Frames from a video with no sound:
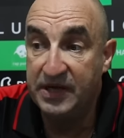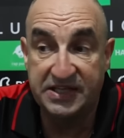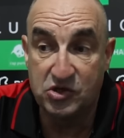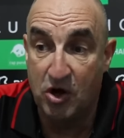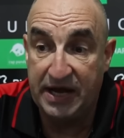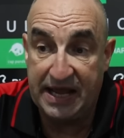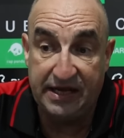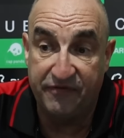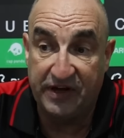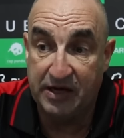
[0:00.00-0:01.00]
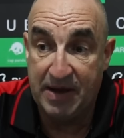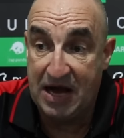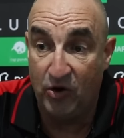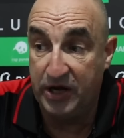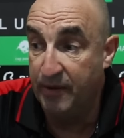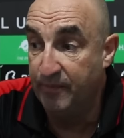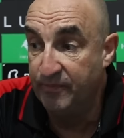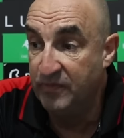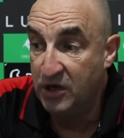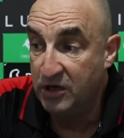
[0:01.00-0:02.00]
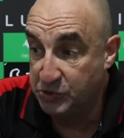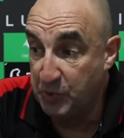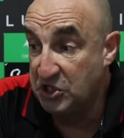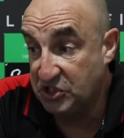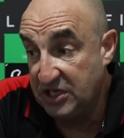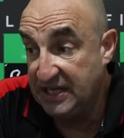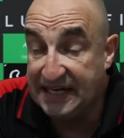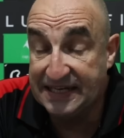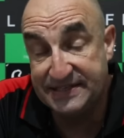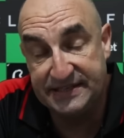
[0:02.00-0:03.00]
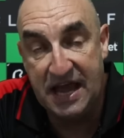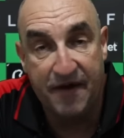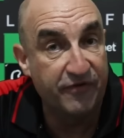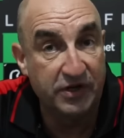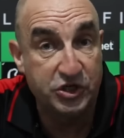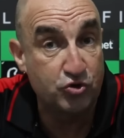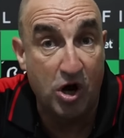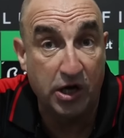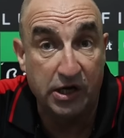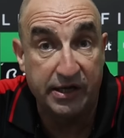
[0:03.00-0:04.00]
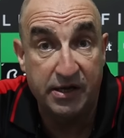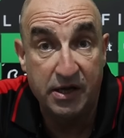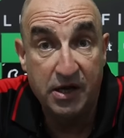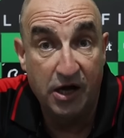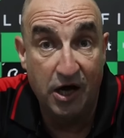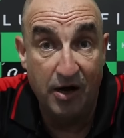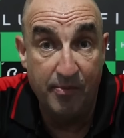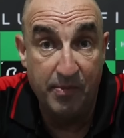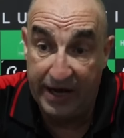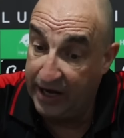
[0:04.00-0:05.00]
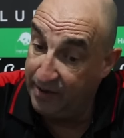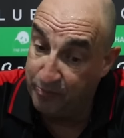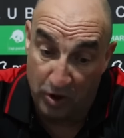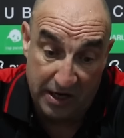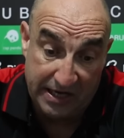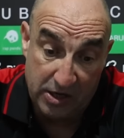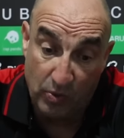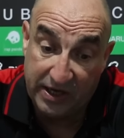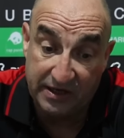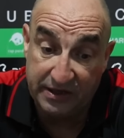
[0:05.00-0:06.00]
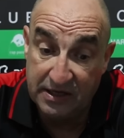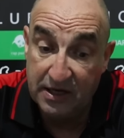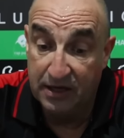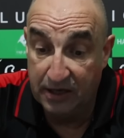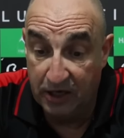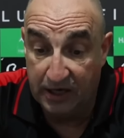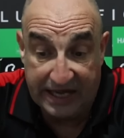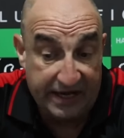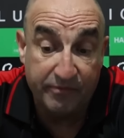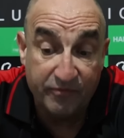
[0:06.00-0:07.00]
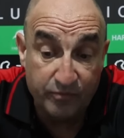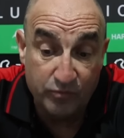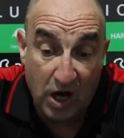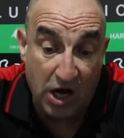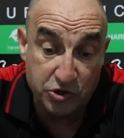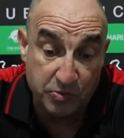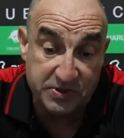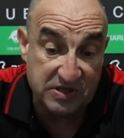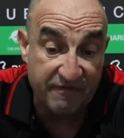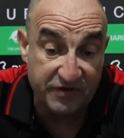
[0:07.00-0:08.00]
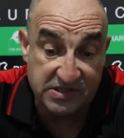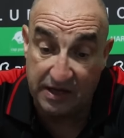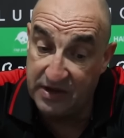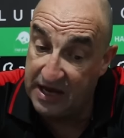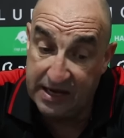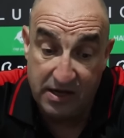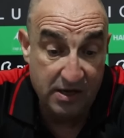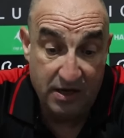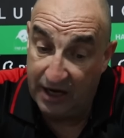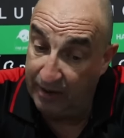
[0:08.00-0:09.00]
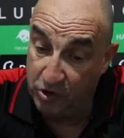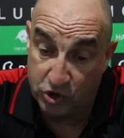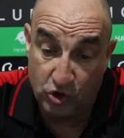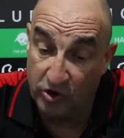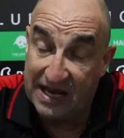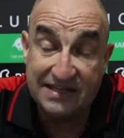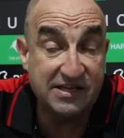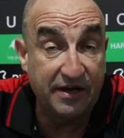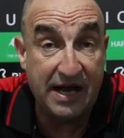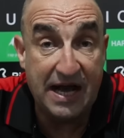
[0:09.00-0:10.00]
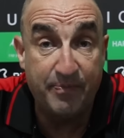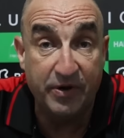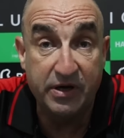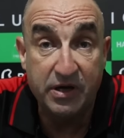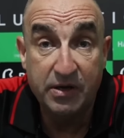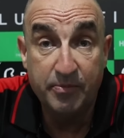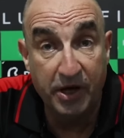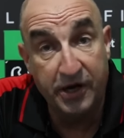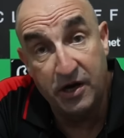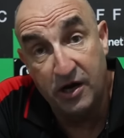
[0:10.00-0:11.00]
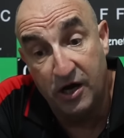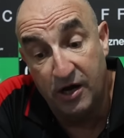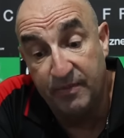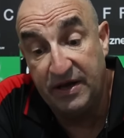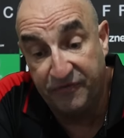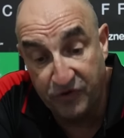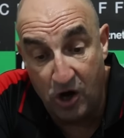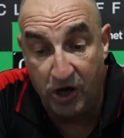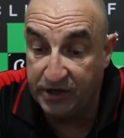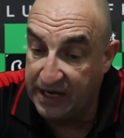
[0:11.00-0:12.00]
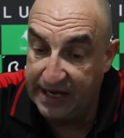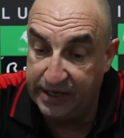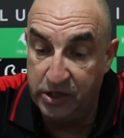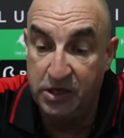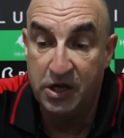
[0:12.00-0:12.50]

It's not anything about him as a person. He is definitely struggling. And I pray that we can get him 100% for Sunday. I'm not sure that's going to happen. But if not, then